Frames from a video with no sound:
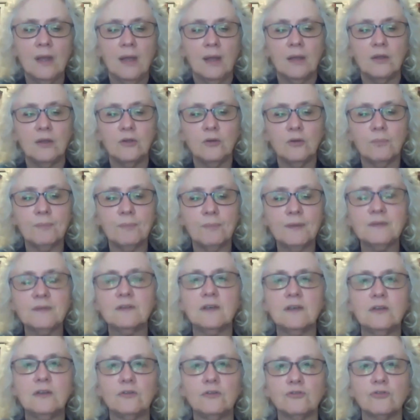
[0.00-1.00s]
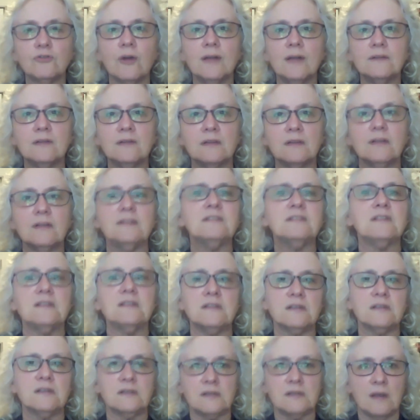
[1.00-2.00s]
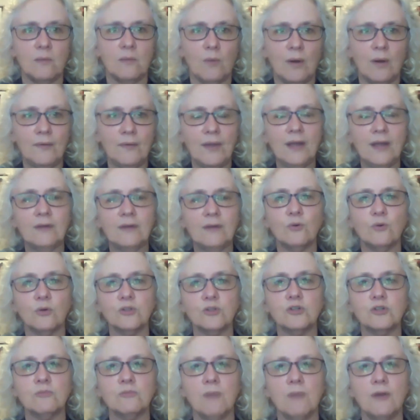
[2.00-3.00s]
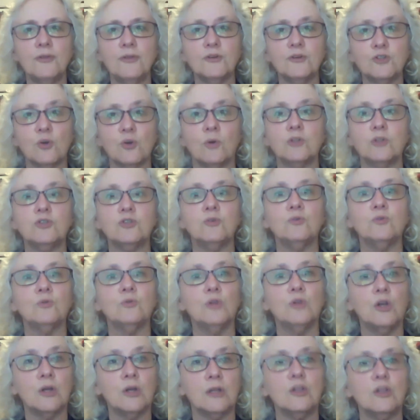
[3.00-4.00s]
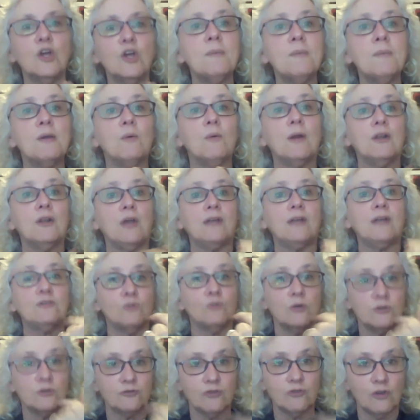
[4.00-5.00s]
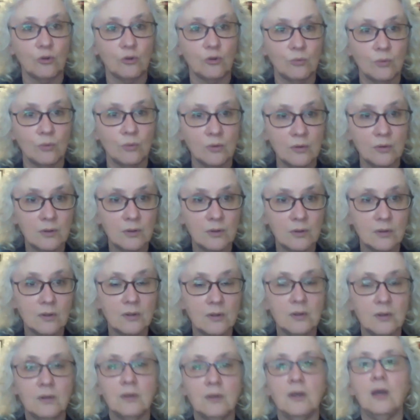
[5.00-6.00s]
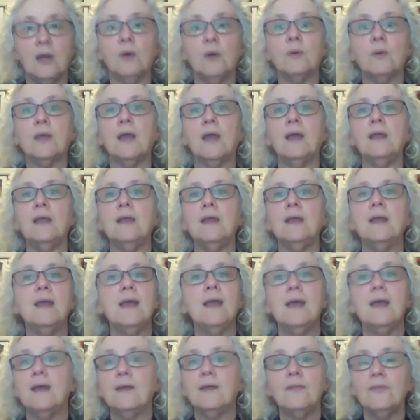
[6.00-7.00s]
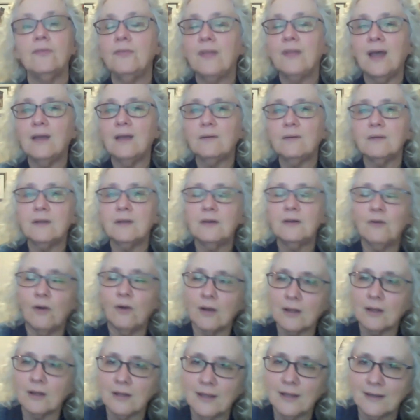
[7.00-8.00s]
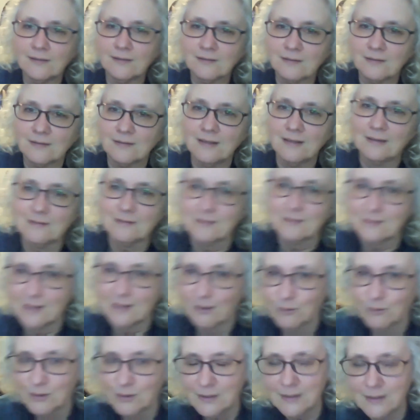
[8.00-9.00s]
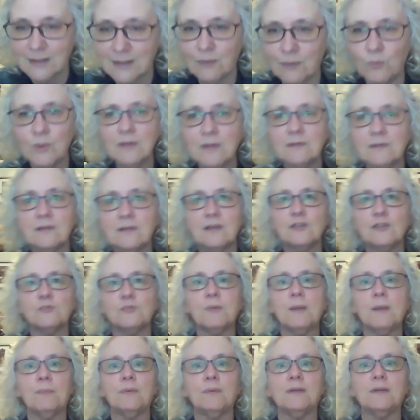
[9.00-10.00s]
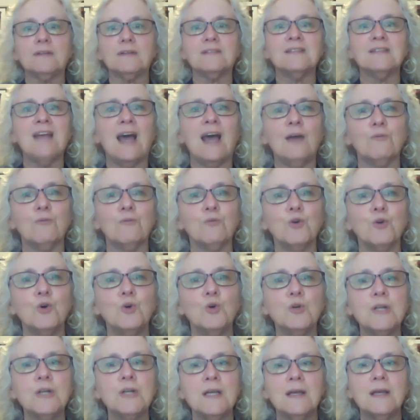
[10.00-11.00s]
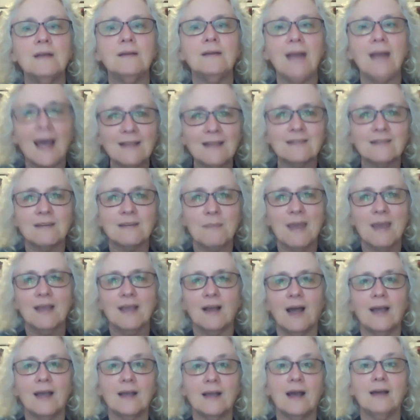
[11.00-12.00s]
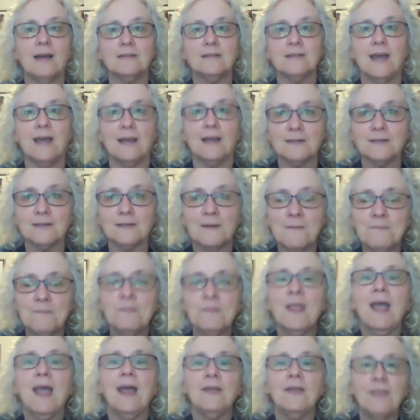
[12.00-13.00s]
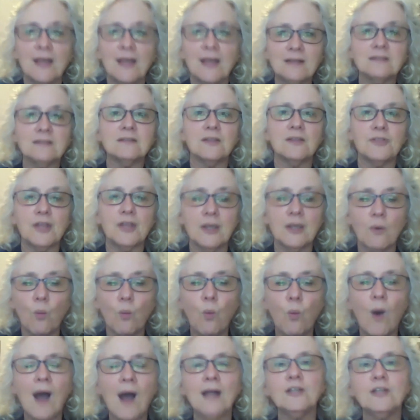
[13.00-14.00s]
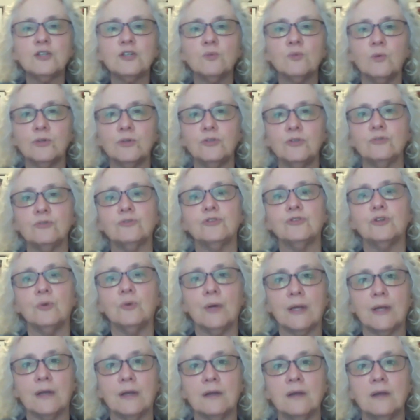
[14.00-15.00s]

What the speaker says: You're busy, you're trying to listen to someone. And of course, your mother taught you, look at me when I talk to you. Okay. Not in our classes necessarily. We teach people it's not rude not to make eye contact. And that's the thing. Watch what you're doing.